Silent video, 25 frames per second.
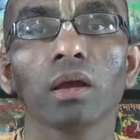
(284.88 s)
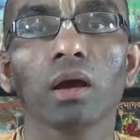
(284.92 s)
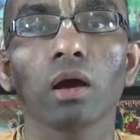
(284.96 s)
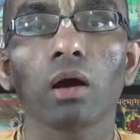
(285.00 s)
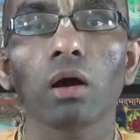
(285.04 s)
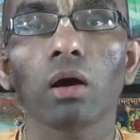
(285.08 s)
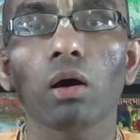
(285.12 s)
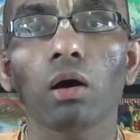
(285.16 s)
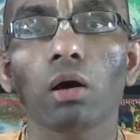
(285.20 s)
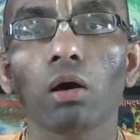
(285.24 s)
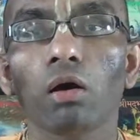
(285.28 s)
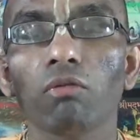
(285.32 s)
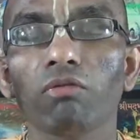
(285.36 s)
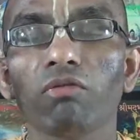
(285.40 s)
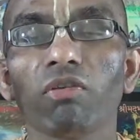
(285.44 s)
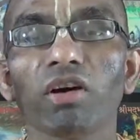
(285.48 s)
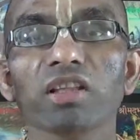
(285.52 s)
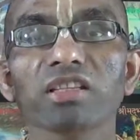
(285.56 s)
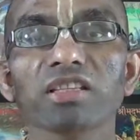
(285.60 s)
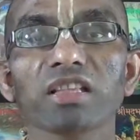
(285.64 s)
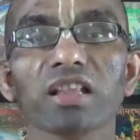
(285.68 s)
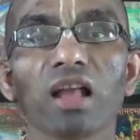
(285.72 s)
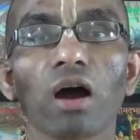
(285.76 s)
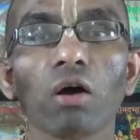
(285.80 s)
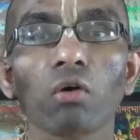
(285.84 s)
of
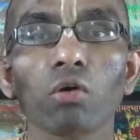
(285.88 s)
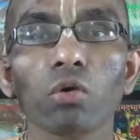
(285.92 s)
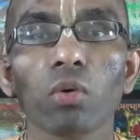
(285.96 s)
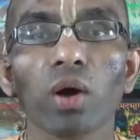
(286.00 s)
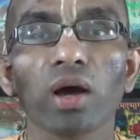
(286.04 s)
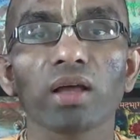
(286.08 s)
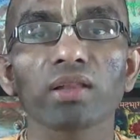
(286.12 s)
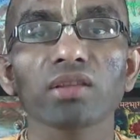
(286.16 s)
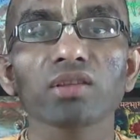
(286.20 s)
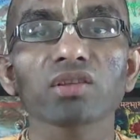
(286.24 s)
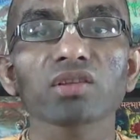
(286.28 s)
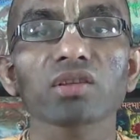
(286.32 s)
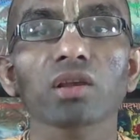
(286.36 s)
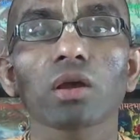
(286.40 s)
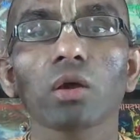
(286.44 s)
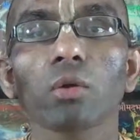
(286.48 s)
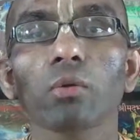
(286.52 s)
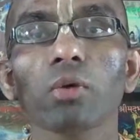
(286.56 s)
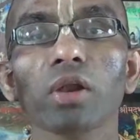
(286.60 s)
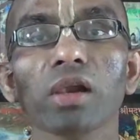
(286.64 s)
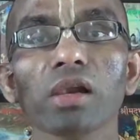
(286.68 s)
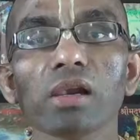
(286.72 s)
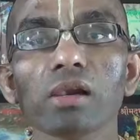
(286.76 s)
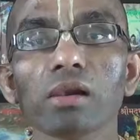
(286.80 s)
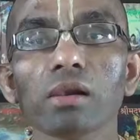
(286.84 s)
one's loved ones
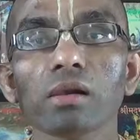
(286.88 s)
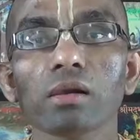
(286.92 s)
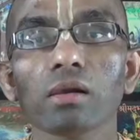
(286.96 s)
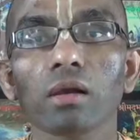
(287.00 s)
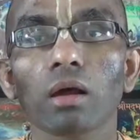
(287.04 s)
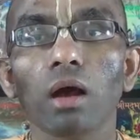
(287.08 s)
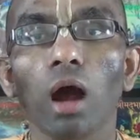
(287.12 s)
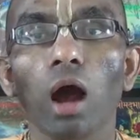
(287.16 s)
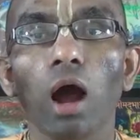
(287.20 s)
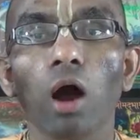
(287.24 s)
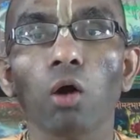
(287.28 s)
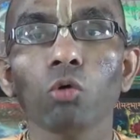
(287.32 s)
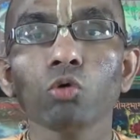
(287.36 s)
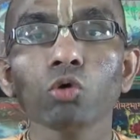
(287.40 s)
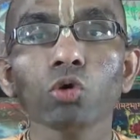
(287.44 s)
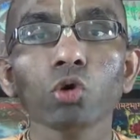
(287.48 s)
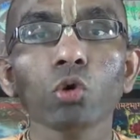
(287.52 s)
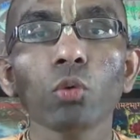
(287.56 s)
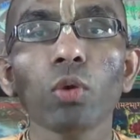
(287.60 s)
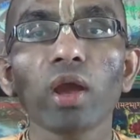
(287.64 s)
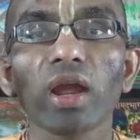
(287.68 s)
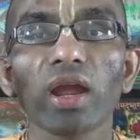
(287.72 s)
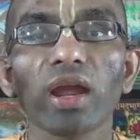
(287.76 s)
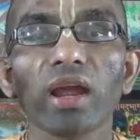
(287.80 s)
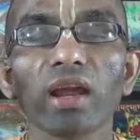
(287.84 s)
will
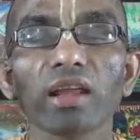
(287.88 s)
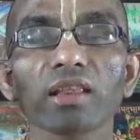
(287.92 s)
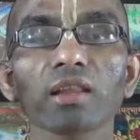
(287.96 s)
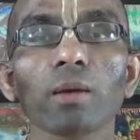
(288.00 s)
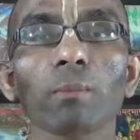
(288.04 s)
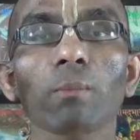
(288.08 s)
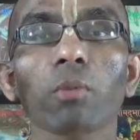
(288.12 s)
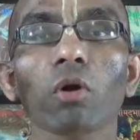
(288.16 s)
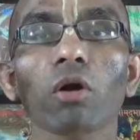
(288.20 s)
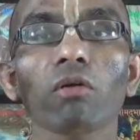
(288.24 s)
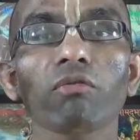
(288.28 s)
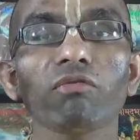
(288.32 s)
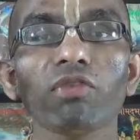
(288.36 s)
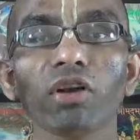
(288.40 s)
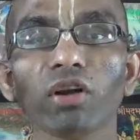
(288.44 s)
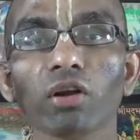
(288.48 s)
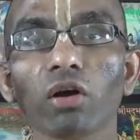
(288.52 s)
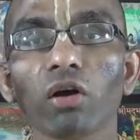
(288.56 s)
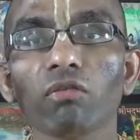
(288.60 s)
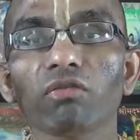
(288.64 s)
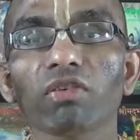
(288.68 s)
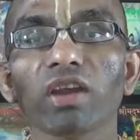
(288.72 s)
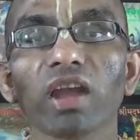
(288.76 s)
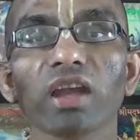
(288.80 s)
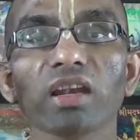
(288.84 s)
outweigh the profit
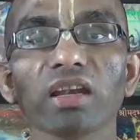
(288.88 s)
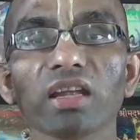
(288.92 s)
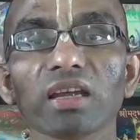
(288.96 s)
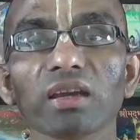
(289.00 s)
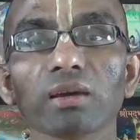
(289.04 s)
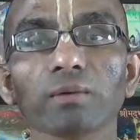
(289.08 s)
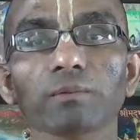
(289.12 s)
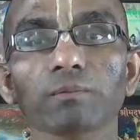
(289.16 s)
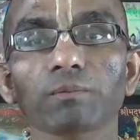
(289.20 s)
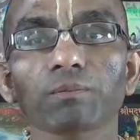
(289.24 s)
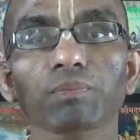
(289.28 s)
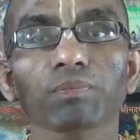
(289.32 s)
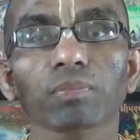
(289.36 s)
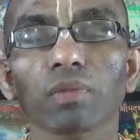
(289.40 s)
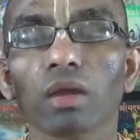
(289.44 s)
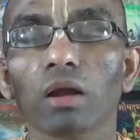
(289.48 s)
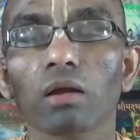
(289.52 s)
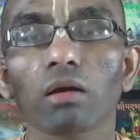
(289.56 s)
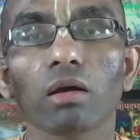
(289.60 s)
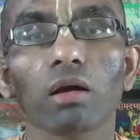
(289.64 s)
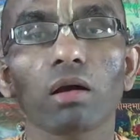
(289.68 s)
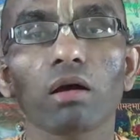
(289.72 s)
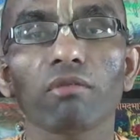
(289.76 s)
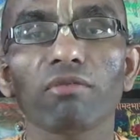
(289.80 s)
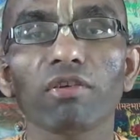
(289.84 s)
of gaining
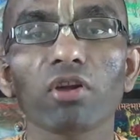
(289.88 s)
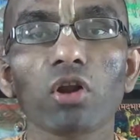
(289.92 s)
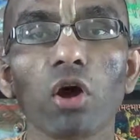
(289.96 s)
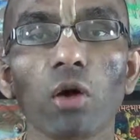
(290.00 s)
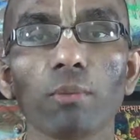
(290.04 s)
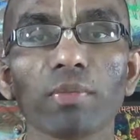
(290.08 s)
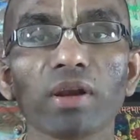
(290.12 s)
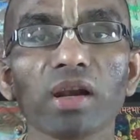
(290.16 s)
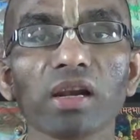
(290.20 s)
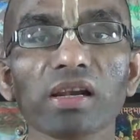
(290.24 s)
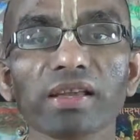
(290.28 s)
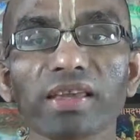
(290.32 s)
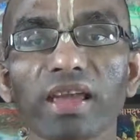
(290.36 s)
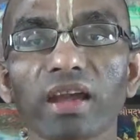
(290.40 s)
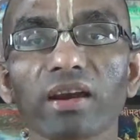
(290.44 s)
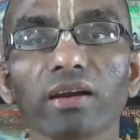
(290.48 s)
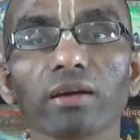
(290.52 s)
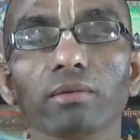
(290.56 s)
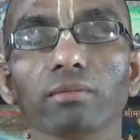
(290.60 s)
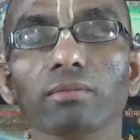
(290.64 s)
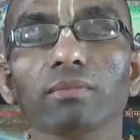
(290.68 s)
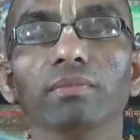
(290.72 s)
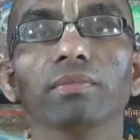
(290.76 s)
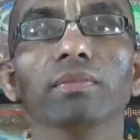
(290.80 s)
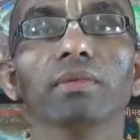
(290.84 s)
a phenomenal
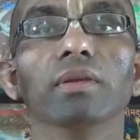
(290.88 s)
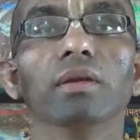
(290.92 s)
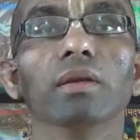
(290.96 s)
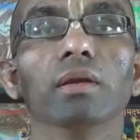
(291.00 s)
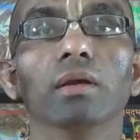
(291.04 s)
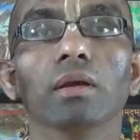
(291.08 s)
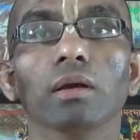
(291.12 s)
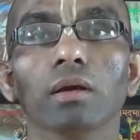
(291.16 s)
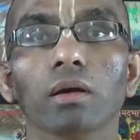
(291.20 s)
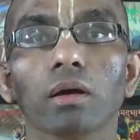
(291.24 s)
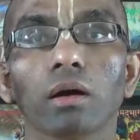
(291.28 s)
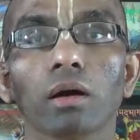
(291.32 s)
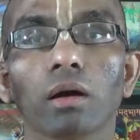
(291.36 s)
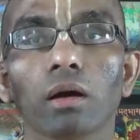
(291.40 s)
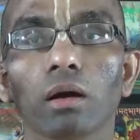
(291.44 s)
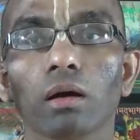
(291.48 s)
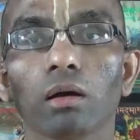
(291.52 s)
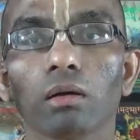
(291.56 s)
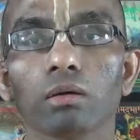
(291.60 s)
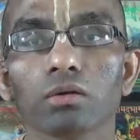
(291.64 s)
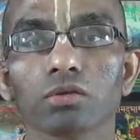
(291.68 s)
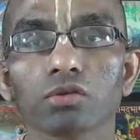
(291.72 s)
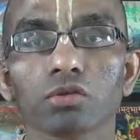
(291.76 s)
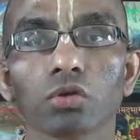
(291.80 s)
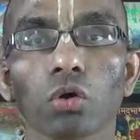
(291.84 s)
kingdom.
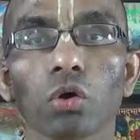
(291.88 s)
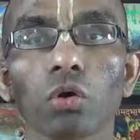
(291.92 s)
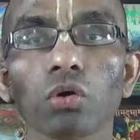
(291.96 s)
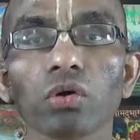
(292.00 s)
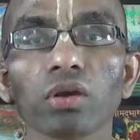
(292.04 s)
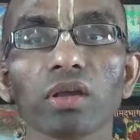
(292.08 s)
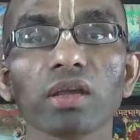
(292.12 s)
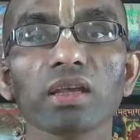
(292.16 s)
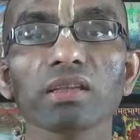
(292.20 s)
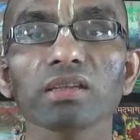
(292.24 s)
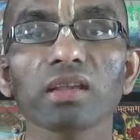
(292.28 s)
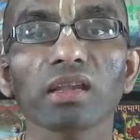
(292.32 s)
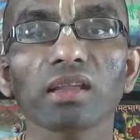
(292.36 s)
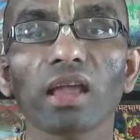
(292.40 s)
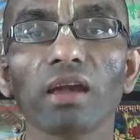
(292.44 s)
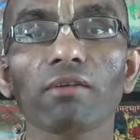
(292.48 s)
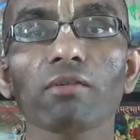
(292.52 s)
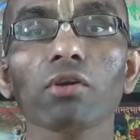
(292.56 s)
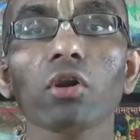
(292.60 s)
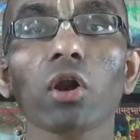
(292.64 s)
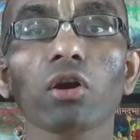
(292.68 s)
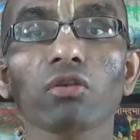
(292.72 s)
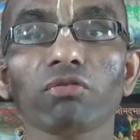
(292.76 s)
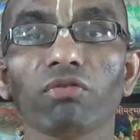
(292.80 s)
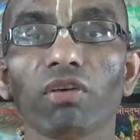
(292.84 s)
Uh, so, he says, I
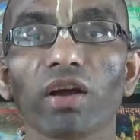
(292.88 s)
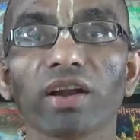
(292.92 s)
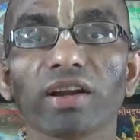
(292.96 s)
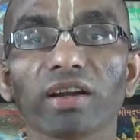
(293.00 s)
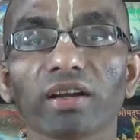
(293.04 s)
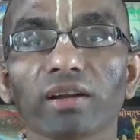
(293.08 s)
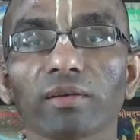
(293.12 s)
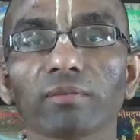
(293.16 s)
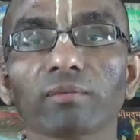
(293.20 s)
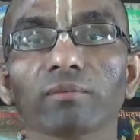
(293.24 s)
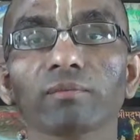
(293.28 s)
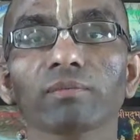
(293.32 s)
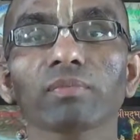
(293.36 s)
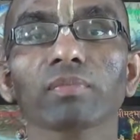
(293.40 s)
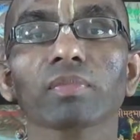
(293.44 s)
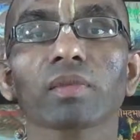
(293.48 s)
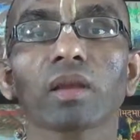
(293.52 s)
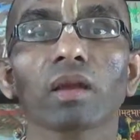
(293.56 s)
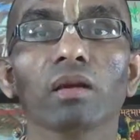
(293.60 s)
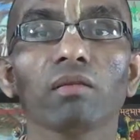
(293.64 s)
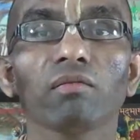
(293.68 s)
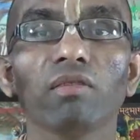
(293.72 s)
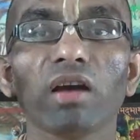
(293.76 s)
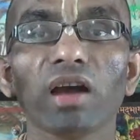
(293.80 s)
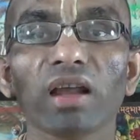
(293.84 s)
will not fight.
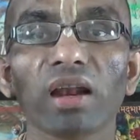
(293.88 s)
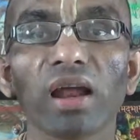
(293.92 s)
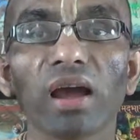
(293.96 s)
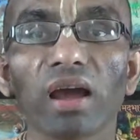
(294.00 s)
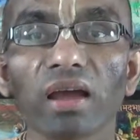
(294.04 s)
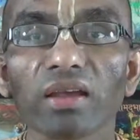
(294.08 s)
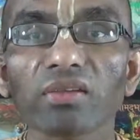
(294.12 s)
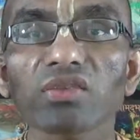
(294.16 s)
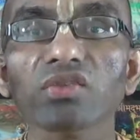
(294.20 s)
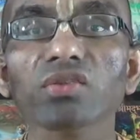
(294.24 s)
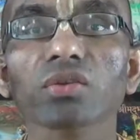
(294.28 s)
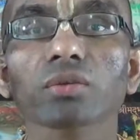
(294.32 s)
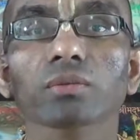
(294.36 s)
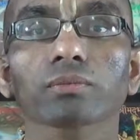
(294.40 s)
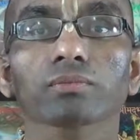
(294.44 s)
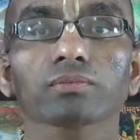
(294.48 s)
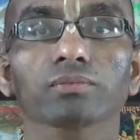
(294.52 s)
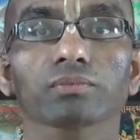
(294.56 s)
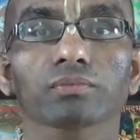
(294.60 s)
Whereas,